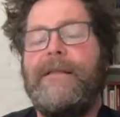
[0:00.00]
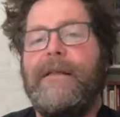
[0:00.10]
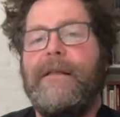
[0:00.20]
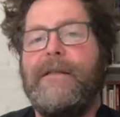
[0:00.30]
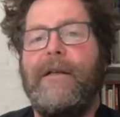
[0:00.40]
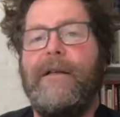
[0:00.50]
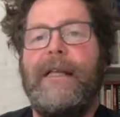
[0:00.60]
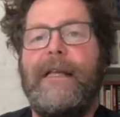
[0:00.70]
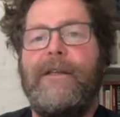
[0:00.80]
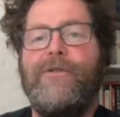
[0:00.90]
it's
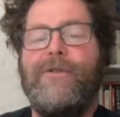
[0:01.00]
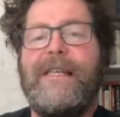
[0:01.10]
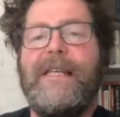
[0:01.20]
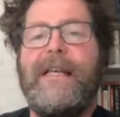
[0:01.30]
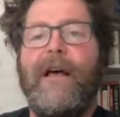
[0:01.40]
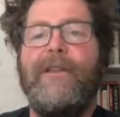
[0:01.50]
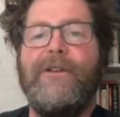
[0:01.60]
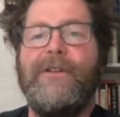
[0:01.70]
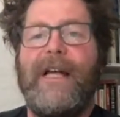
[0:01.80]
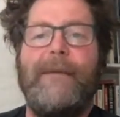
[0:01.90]
suddenly you see
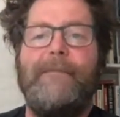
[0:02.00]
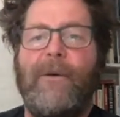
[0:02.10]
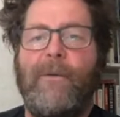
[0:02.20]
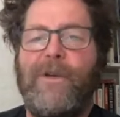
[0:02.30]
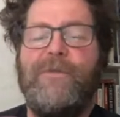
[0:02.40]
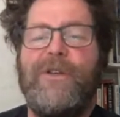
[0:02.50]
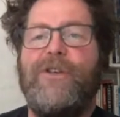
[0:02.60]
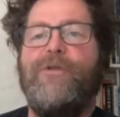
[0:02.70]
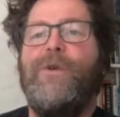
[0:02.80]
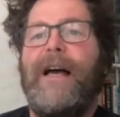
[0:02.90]
another dilemma
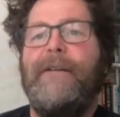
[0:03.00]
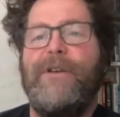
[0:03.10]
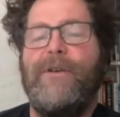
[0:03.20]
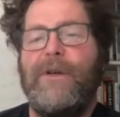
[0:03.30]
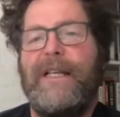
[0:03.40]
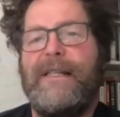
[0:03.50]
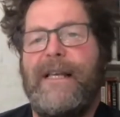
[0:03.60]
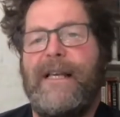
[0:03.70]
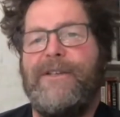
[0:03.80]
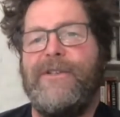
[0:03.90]
which we do have in
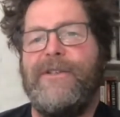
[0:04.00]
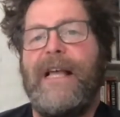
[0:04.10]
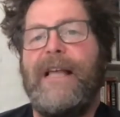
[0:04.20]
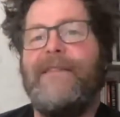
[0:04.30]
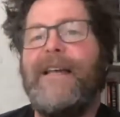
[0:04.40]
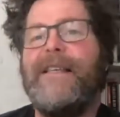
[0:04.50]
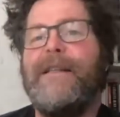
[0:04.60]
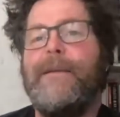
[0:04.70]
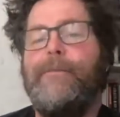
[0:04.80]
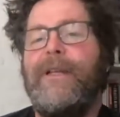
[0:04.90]
organizations, and
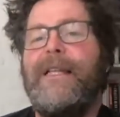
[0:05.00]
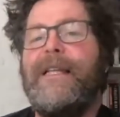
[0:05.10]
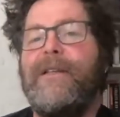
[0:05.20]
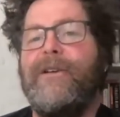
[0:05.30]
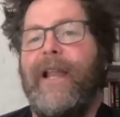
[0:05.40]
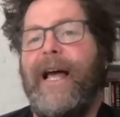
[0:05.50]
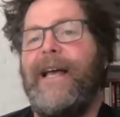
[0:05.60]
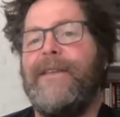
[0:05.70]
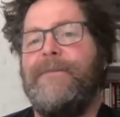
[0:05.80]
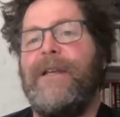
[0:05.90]
that is the
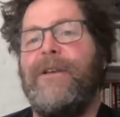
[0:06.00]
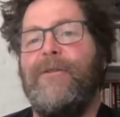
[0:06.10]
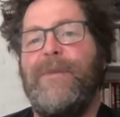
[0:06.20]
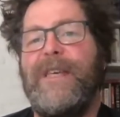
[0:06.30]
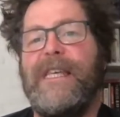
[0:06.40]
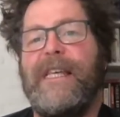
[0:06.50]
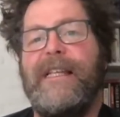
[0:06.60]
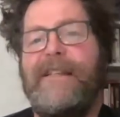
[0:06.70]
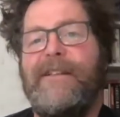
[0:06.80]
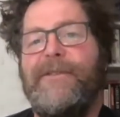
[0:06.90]
political aspect of
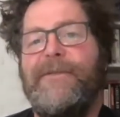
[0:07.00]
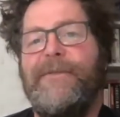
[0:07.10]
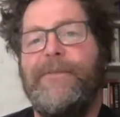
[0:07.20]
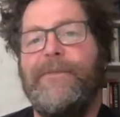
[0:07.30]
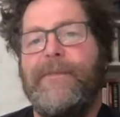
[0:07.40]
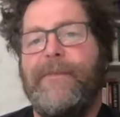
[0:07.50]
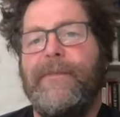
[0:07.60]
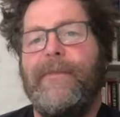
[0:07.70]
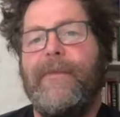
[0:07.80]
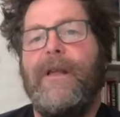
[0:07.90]
being a leader.
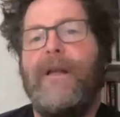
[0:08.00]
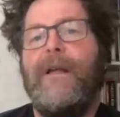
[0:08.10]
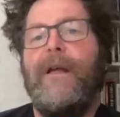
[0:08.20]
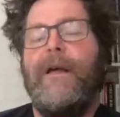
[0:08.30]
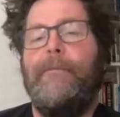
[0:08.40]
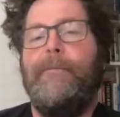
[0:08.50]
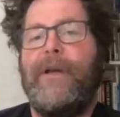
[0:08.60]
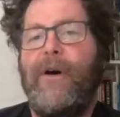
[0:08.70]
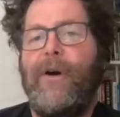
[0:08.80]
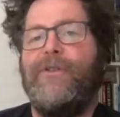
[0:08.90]

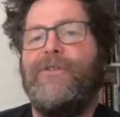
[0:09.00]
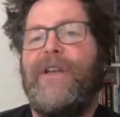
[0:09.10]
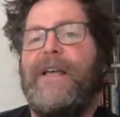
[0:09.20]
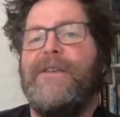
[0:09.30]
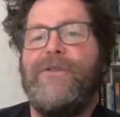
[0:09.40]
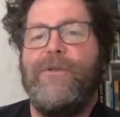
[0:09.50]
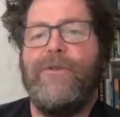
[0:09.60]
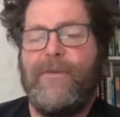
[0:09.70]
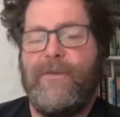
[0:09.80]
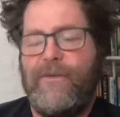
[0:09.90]
Because, as
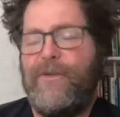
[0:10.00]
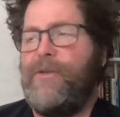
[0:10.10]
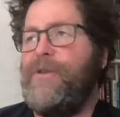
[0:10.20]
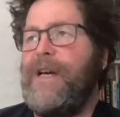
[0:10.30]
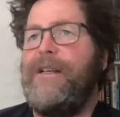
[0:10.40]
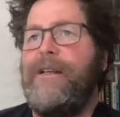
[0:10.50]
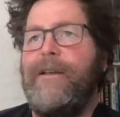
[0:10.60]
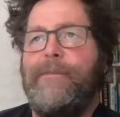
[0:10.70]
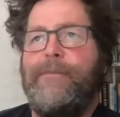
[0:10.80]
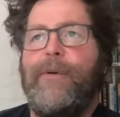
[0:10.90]
you so
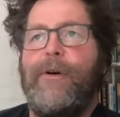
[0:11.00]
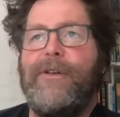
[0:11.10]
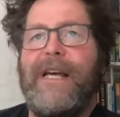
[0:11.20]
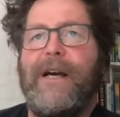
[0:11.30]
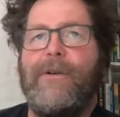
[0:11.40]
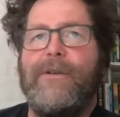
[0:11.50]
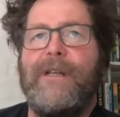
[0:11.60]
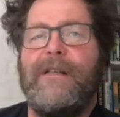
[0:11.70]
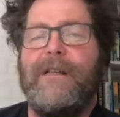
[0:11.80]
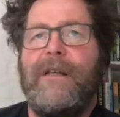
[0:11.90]
rightly point
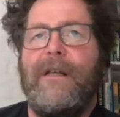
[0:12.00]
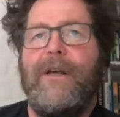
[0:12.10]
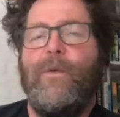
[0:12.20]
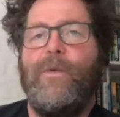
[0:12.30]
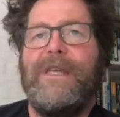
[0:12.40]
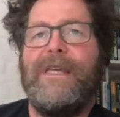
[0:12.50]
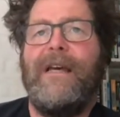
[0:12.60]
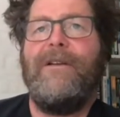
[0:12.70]
out, that we